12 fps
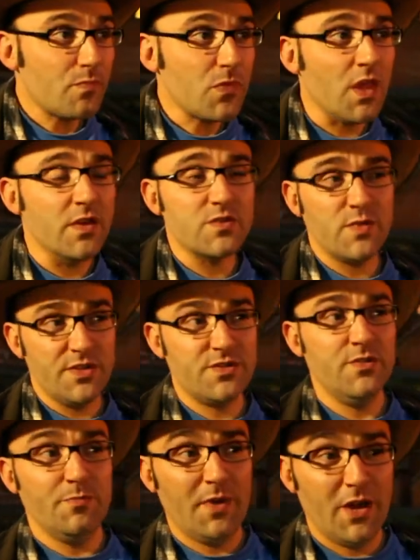And as well as
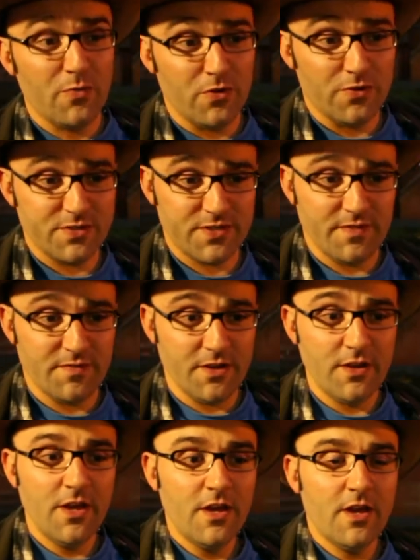doing the bat walk this evening,
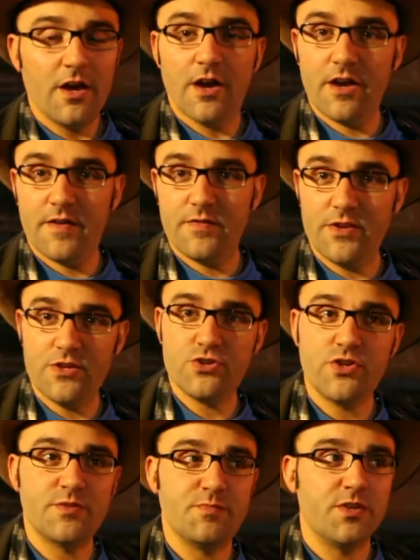I have an
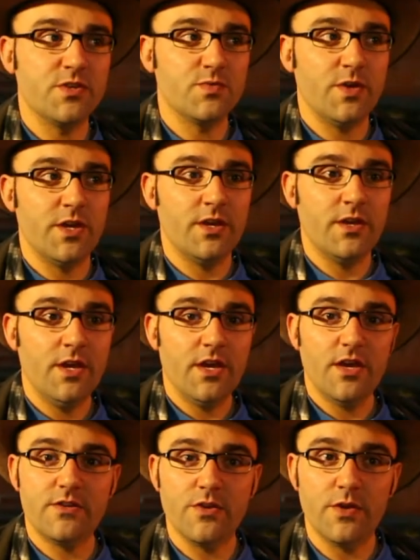interest because we're
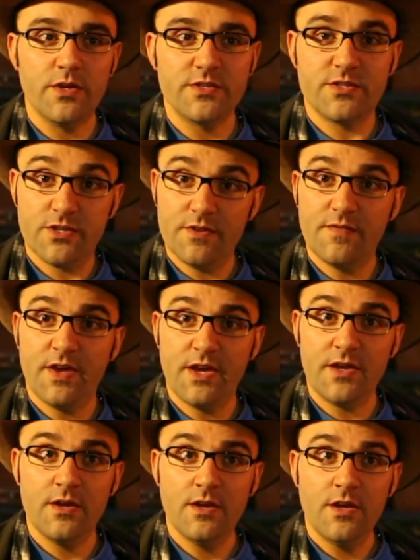doing a
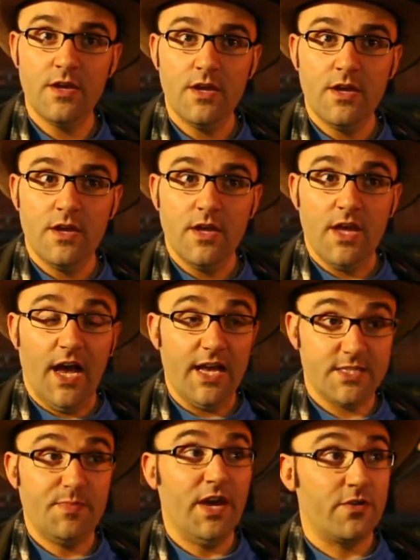survey as
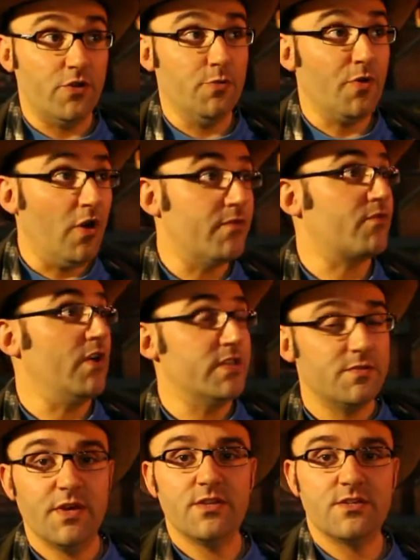a bat group of Greater
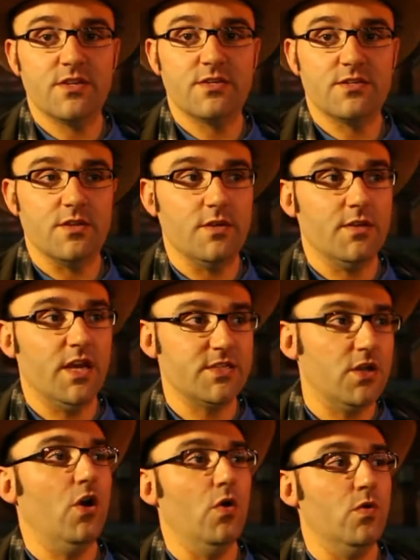Manchester as a
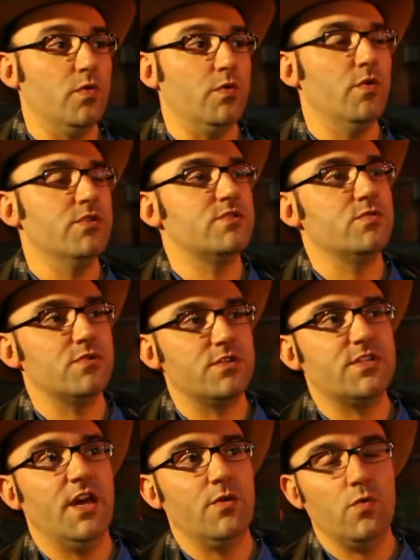whole. We want to
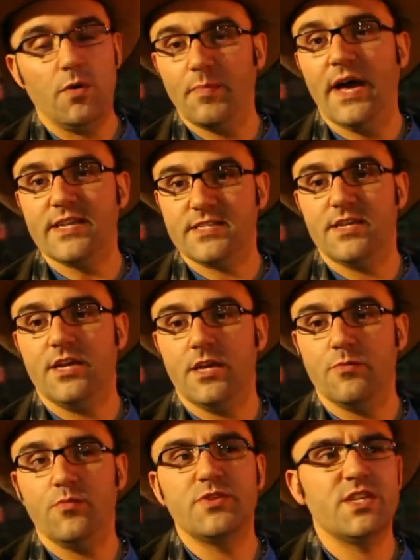understand what bats are here,
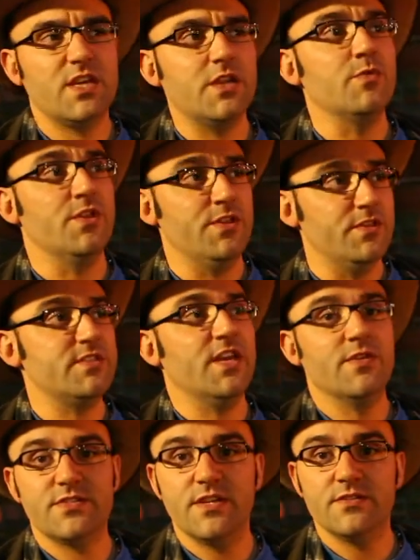but particularly within the
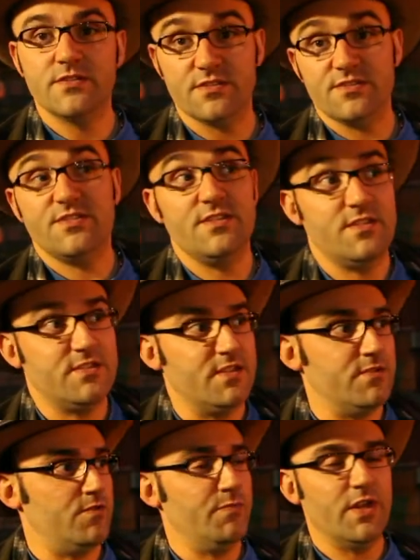town centres and city
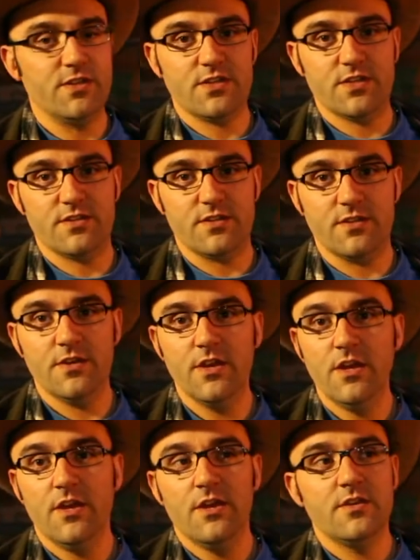centre in Manchester.
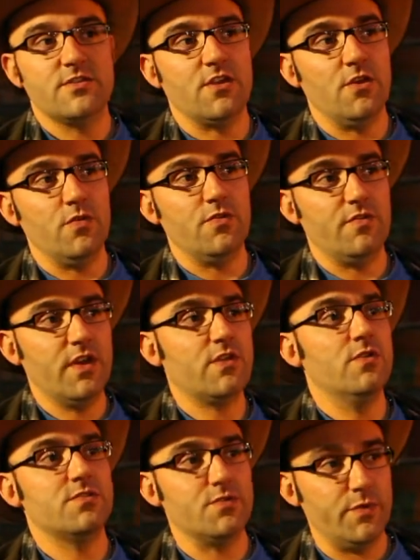So the
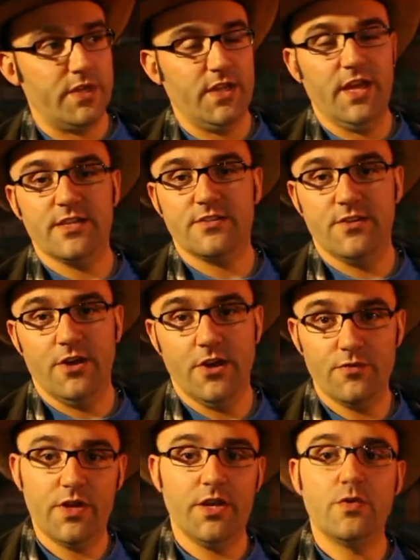records that we collect tonight are
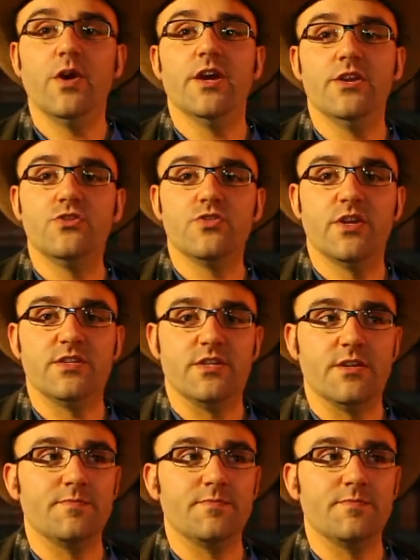really quite interesting.